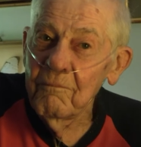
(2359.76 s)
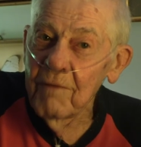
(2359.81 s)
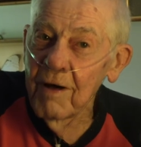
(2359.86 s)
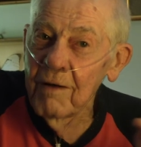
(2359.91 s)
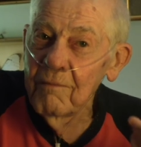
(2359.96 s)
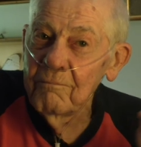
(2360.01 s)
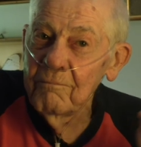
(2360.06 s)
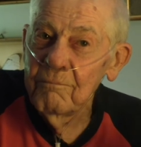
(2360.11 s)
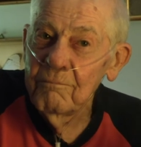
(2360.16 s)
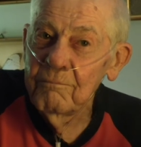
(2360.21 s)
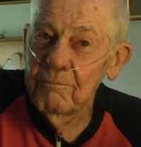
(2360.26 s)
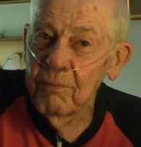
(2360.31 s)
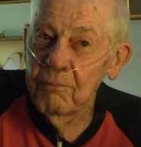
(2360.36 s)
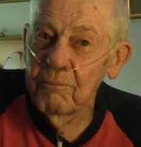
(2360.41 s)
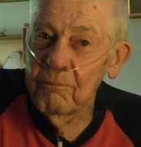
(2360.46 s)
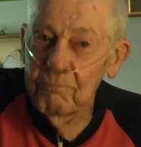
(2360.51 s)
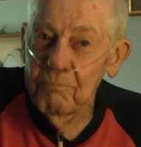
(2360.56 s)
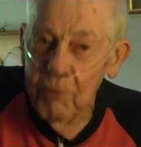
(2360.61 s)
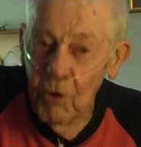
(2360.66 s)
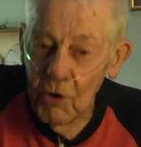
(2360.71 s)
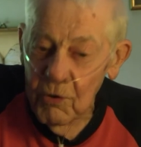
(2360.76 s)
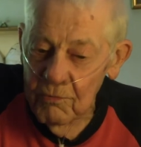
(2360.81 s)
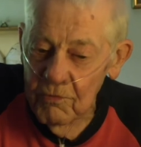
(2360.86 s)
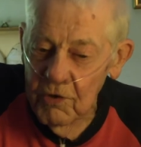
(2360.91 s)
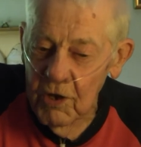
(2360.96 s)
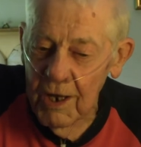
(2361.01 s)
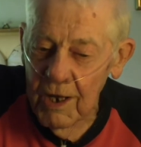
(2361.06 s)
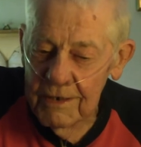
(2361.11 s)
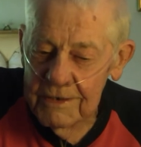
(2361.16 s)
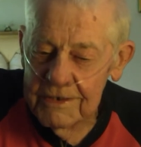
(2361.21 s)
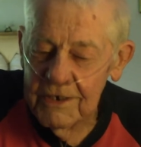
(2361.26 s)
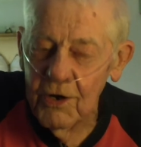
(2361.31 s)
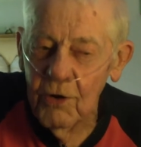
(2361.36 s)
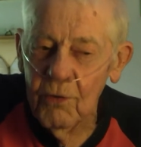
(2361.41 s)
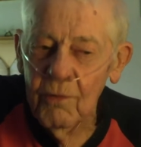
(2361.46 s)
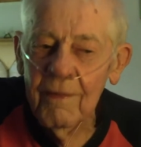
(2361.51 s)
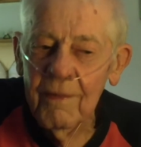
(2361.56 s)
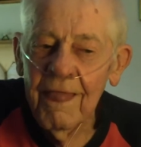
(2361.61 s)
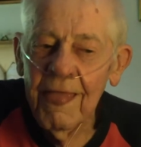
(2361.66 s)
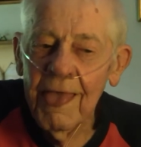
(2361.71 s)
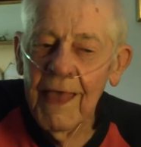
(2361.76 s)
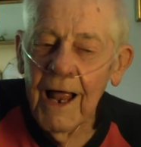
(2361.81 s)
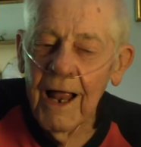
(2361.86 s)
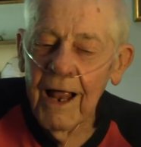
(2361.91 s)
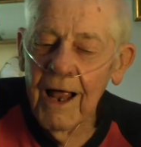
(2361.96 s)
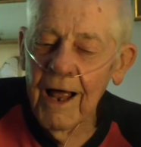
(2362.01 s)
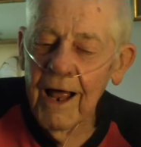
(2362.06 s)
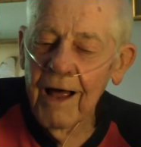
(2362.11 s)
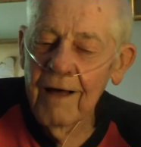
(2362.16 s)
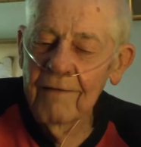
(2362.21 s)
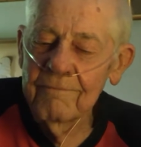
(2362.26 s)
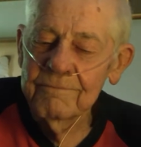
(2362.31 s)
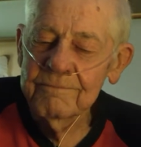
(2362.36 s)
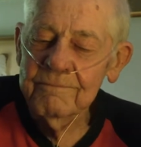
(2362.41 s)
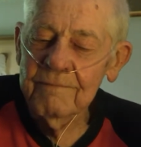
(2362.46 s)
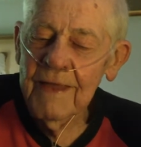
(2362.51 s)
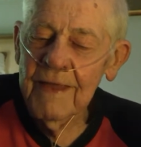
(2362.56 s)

um, you know, uh,